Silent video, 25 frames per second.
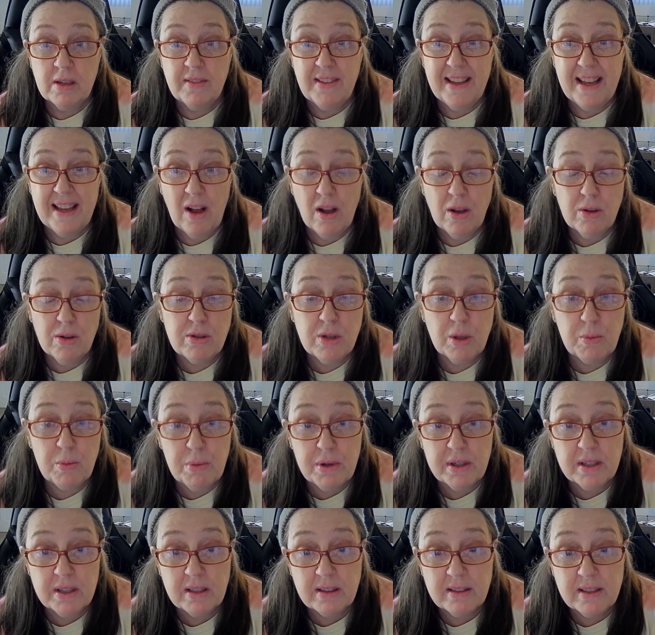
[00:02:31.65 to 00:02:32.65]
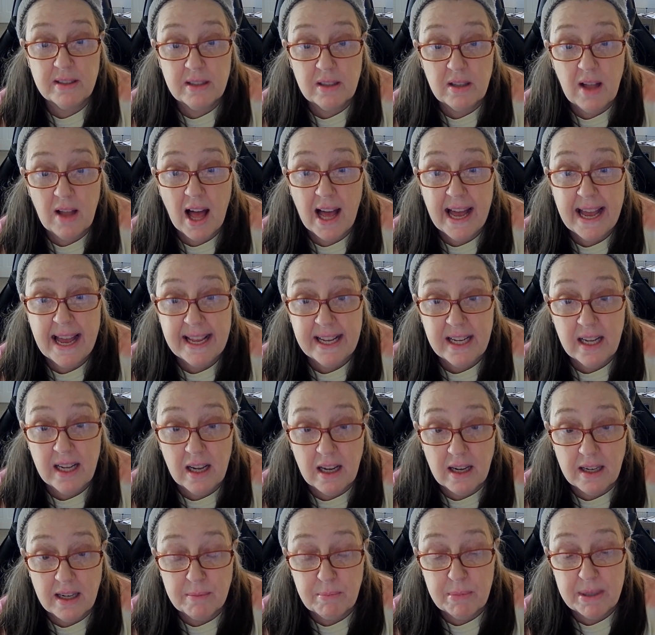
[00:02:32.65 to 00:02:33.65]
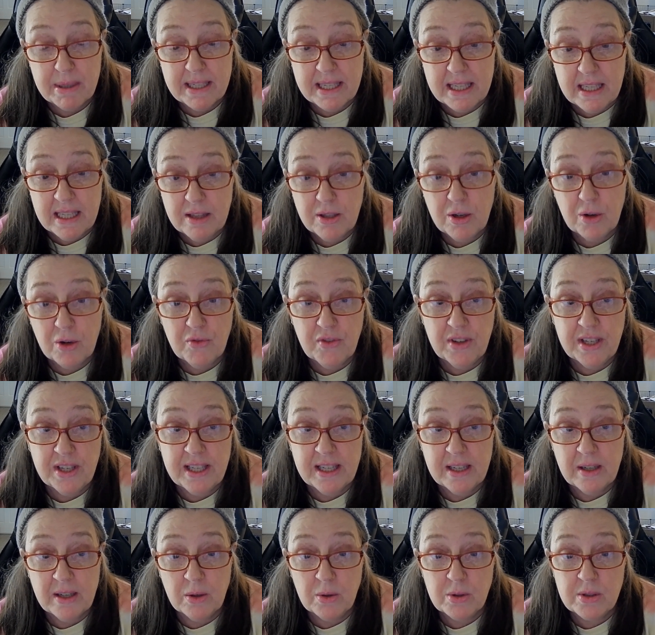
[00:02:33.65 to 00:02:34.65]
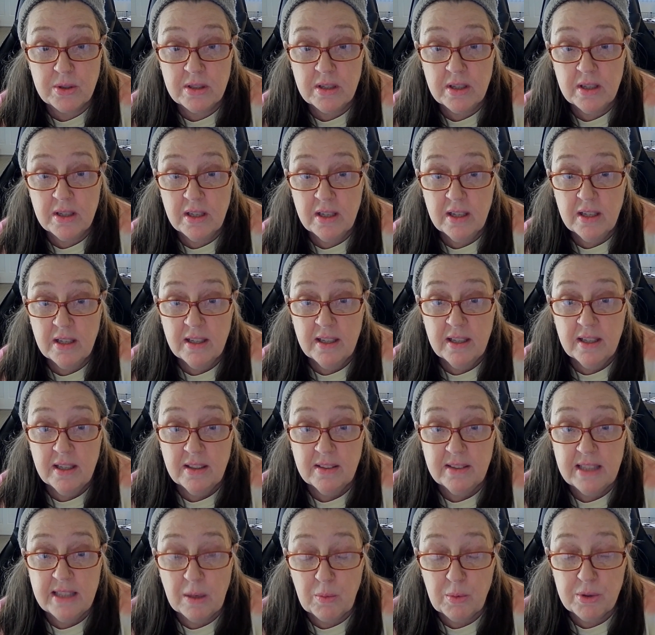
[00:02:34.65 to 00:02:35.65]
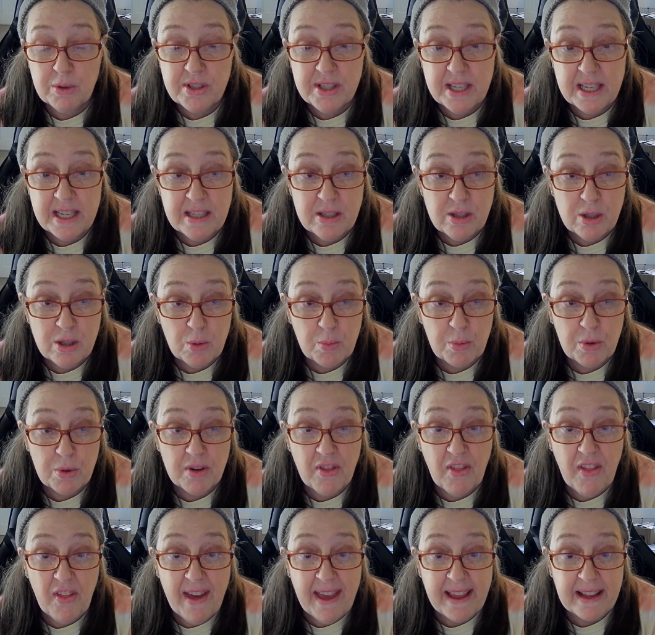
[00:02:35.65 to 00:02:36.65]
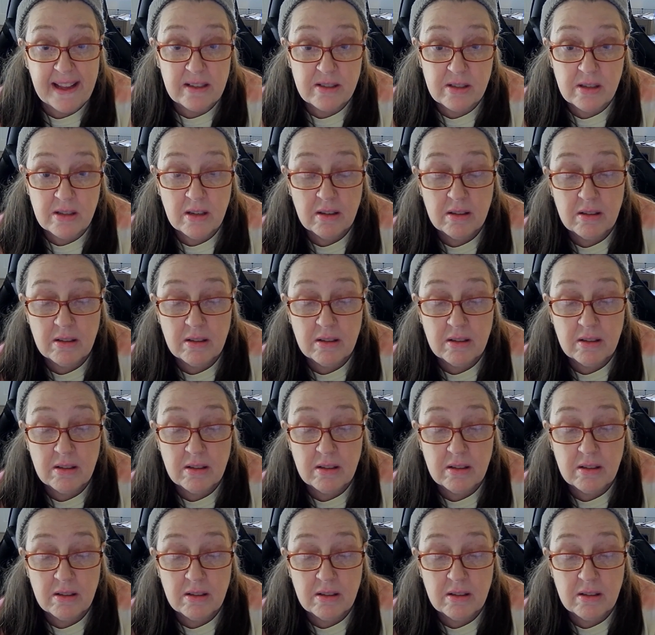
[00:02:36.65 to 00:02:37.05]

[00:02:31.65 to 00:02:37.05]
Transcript: They also put a little icon beneath your videos that will say super thanks.